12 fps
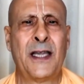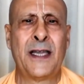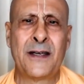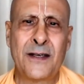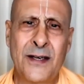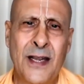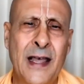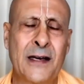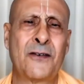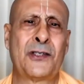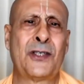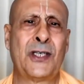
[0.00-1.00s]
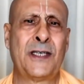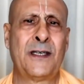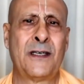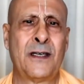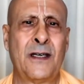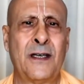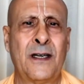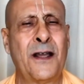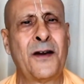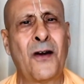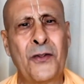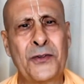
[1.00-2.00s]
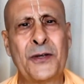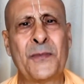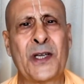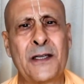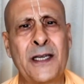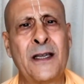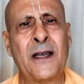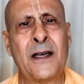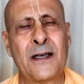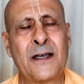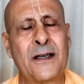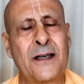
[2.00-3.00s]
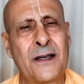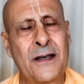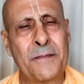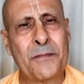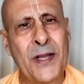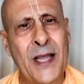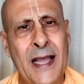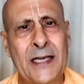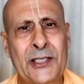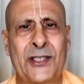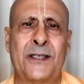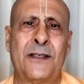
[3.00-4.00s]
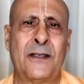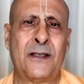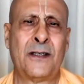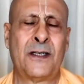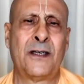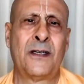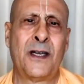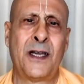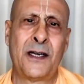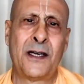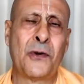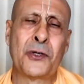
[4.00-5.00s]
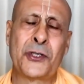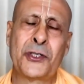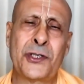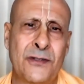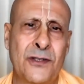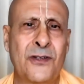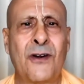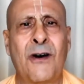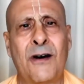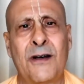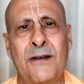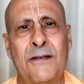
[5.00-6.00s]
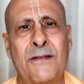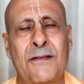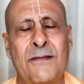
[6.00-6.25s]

integrity, and ultimately compassion and devotion to God.